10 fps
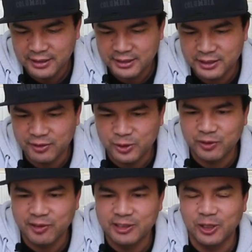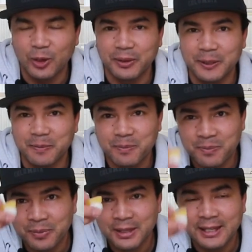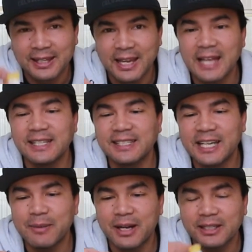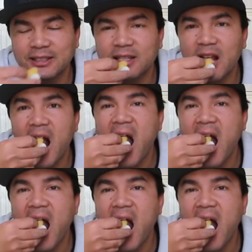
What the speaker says: This looks very sloppy. It's a dekimasu.